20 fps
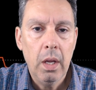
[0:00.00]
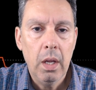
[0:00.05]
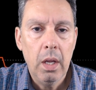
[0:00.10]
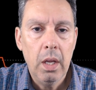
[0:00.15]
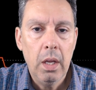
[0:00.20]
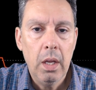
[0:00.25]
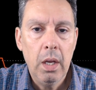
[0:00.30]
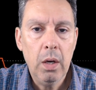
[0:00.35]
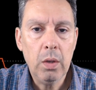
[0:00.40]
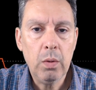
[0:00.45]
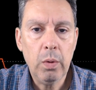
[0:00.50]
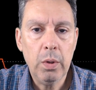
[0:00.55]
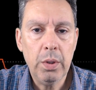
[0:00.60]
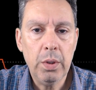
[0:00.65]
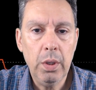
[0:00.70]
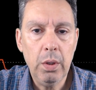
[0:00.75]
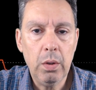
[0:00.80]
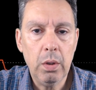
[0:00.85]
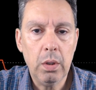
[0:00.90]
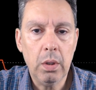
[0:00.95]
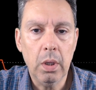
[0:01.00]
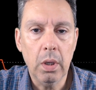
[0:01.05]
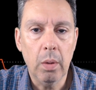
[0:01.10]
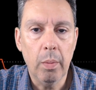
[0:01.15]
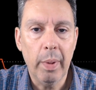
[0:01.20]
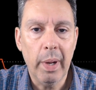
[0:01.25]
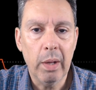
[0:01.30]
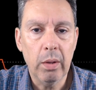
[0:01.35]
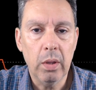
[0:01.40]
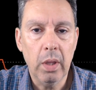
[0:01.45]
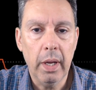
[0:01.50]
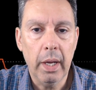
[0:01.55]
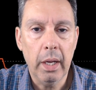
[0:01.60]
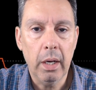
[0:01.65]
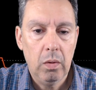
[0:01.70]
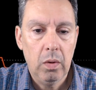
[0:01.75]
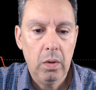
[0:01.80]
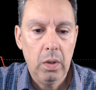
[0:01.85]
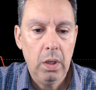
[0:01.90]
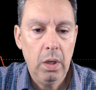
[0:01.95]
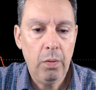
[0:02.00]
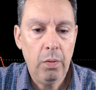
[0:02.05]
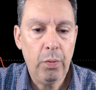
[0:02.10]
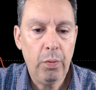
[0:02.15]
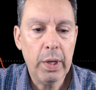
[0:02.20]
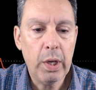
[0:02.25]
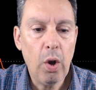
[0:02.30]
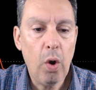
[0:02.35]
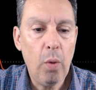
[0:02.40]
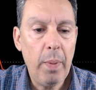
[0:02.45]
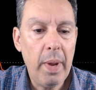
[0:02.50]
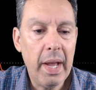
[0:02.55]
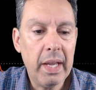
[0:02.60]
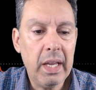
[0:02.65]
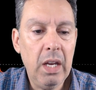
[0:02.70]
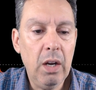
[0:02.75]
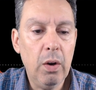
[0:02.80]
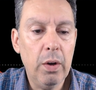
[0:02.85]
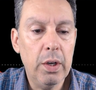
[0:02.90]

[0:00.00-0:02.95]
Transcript: here's what's interesting about that. If we go back here,